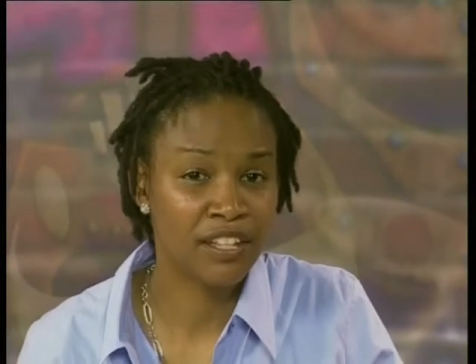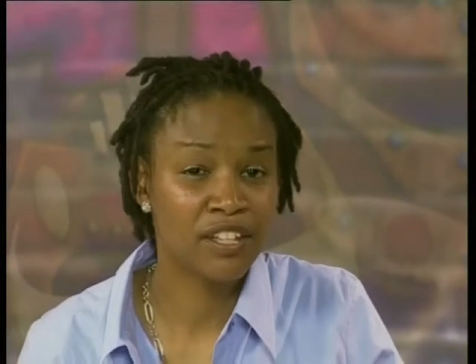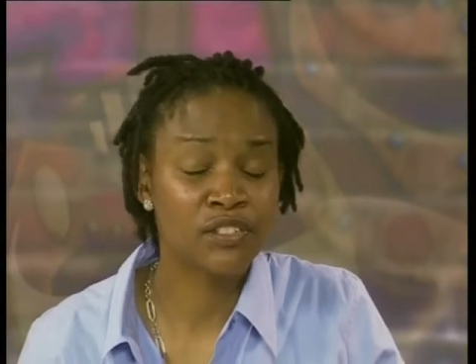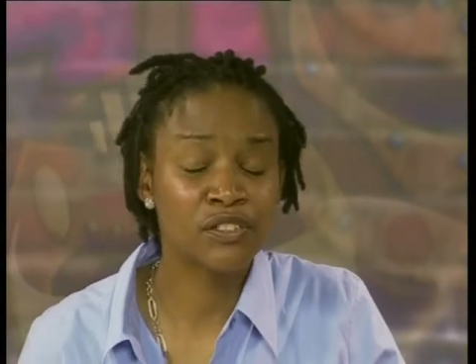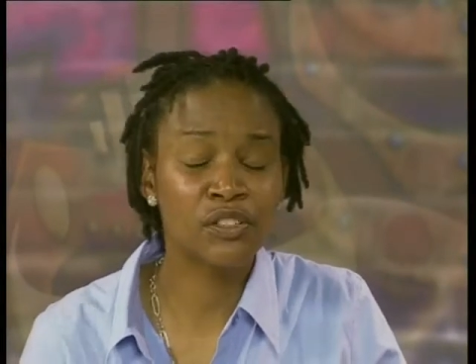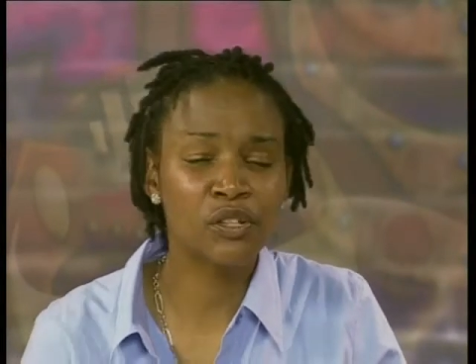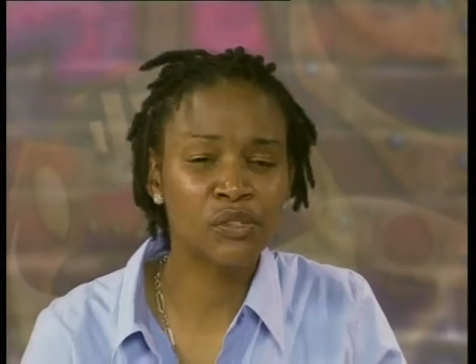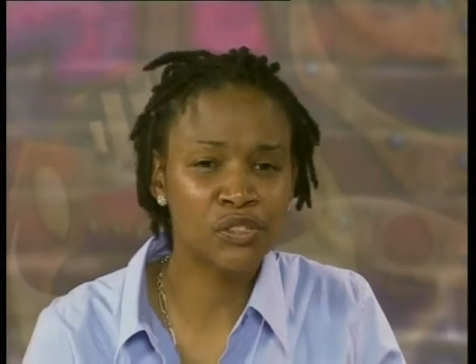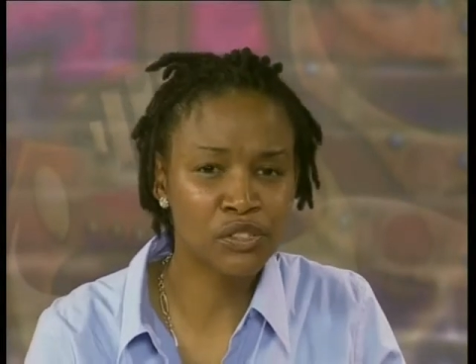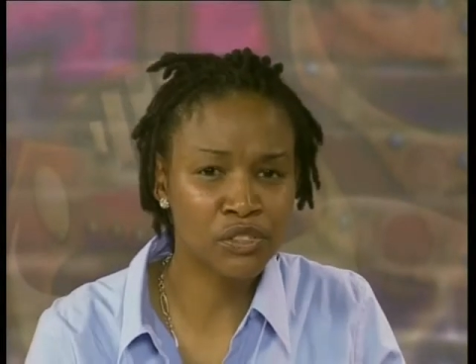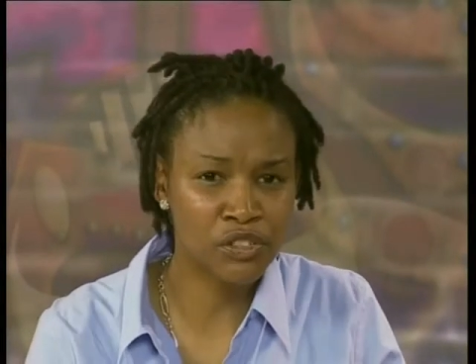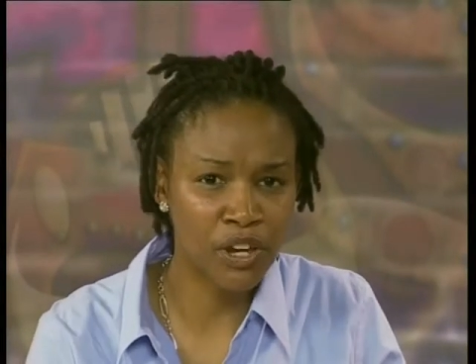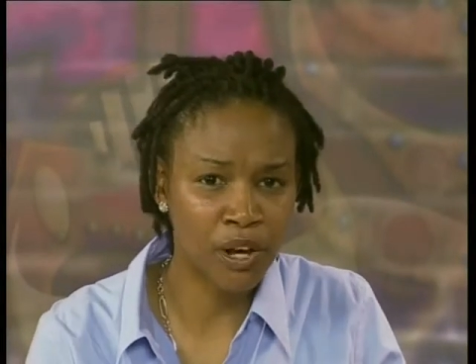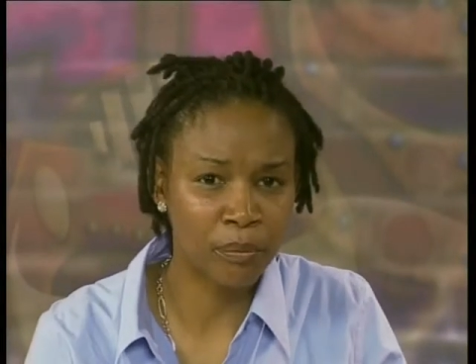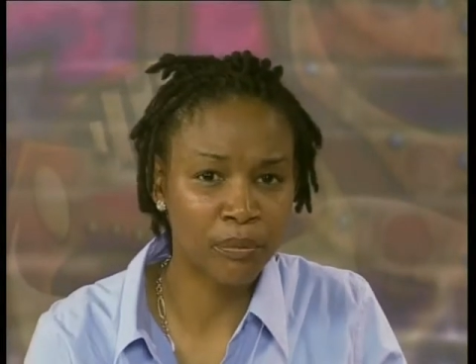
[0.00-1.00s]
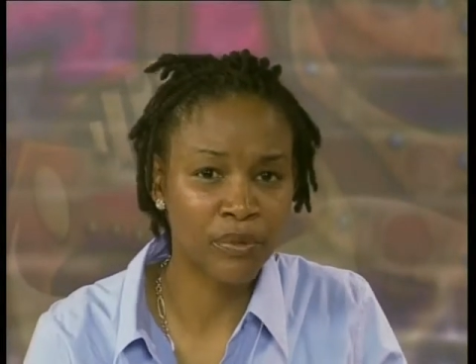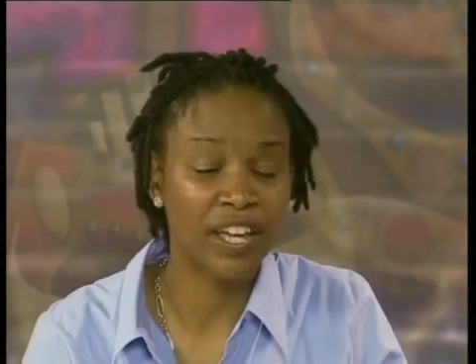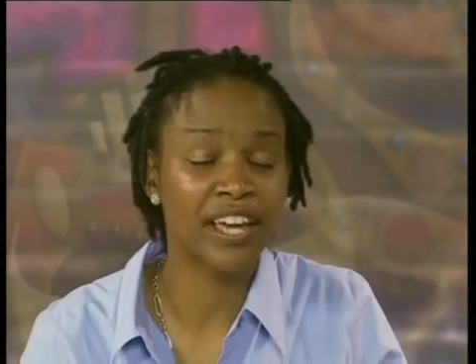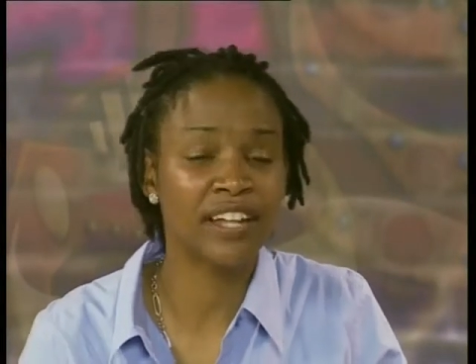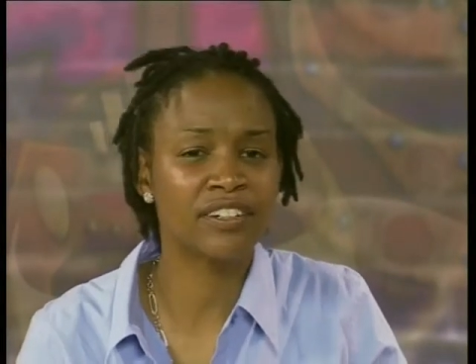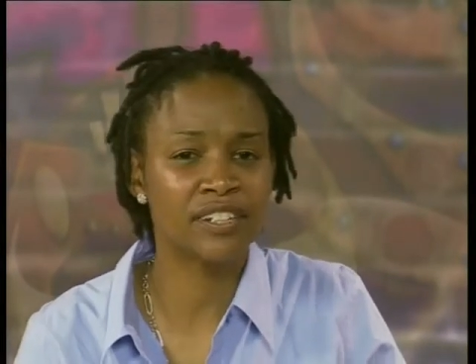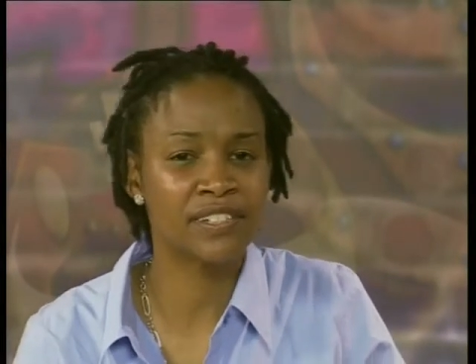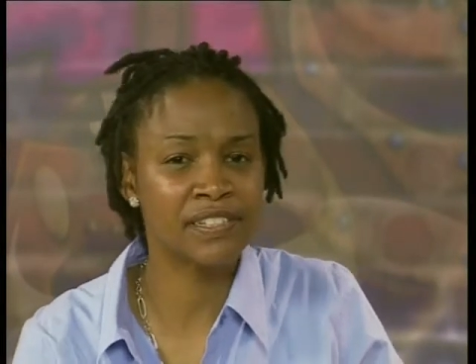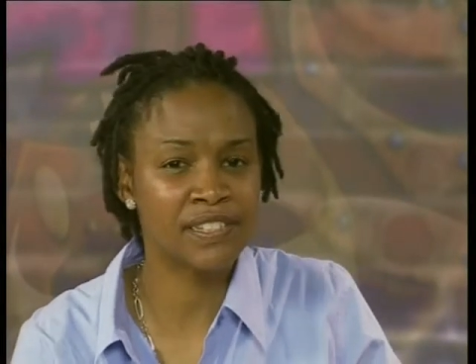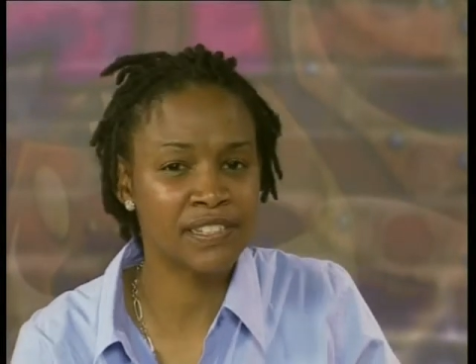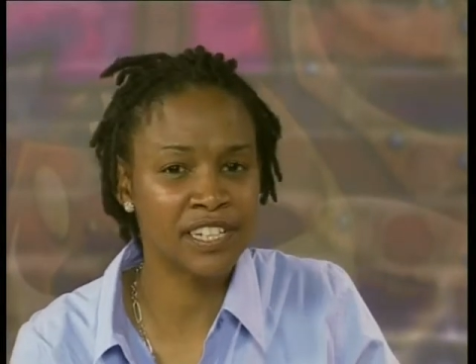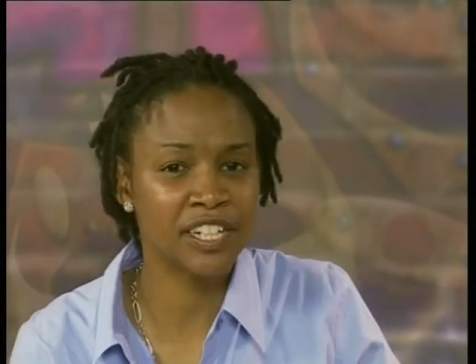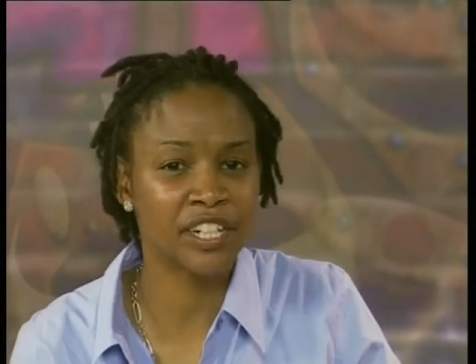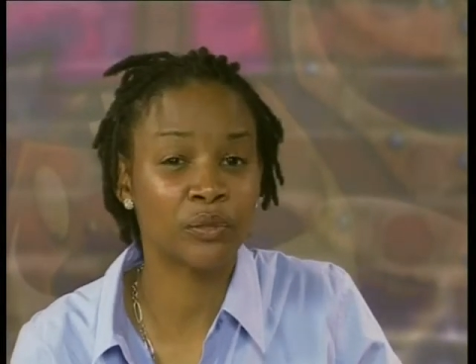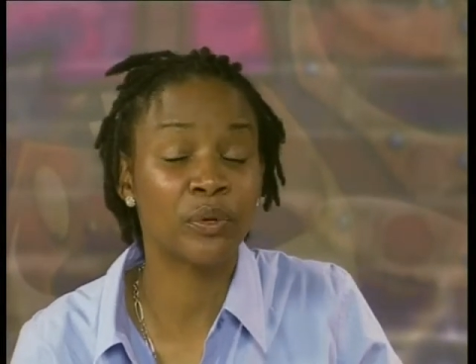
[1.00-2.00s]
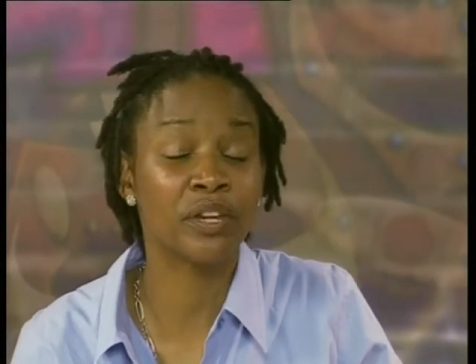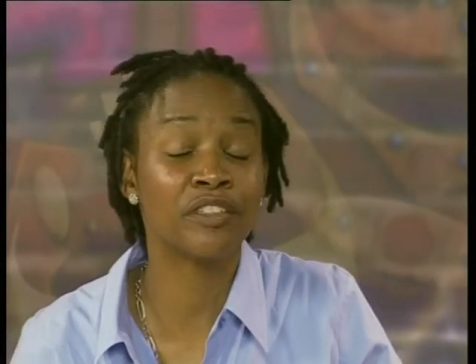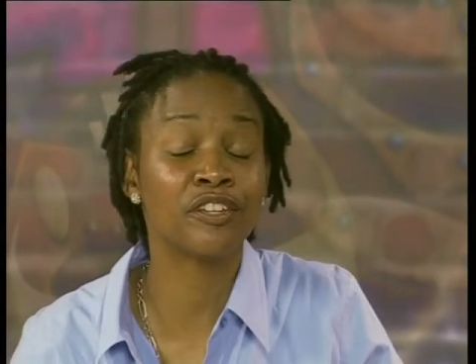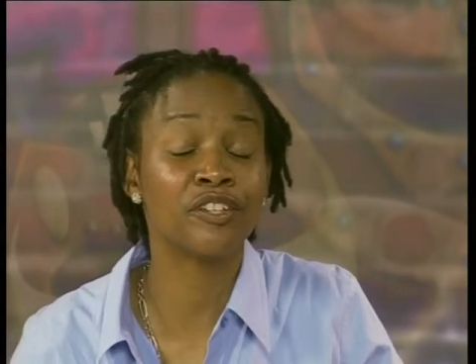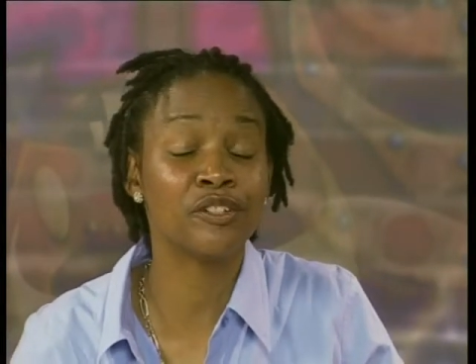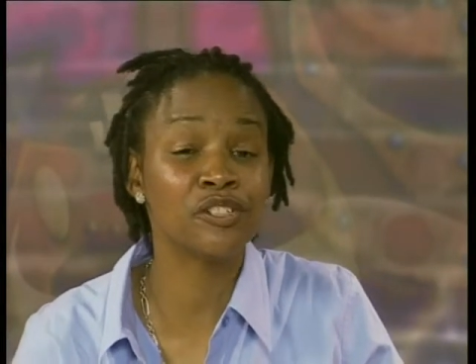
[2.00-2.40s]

So stop and consider whether you